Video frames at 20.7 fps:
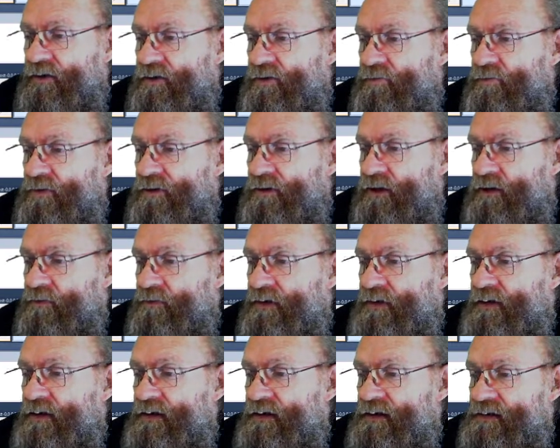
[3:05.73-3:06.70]
it will give
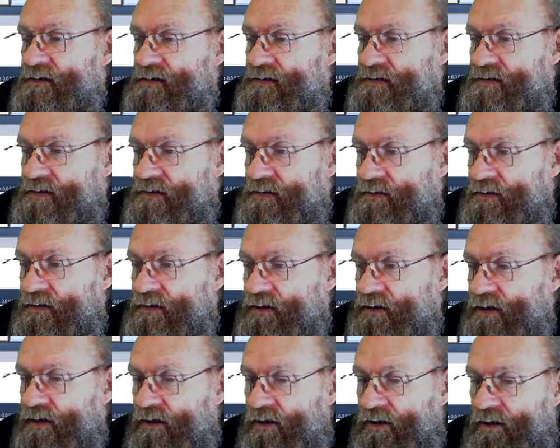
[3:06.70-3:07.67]
us
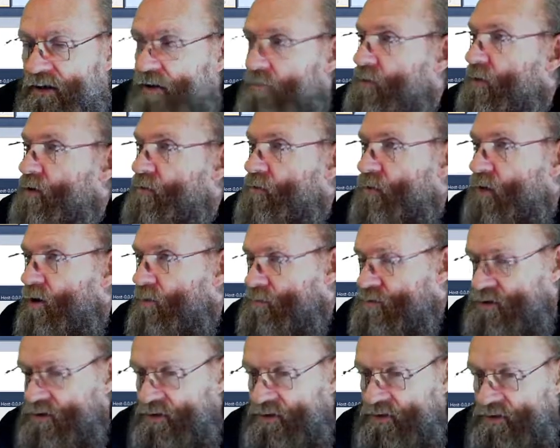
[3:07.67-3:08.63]
a couple of
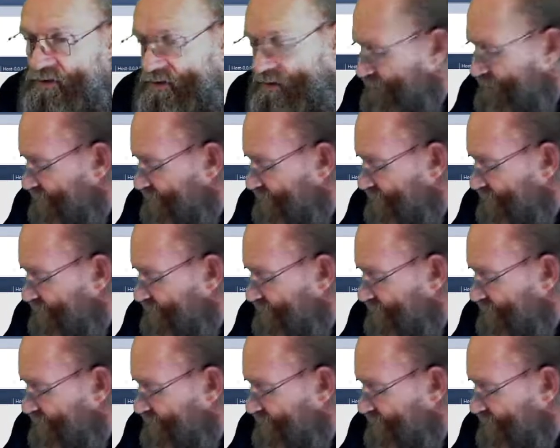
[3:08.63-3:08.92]
options in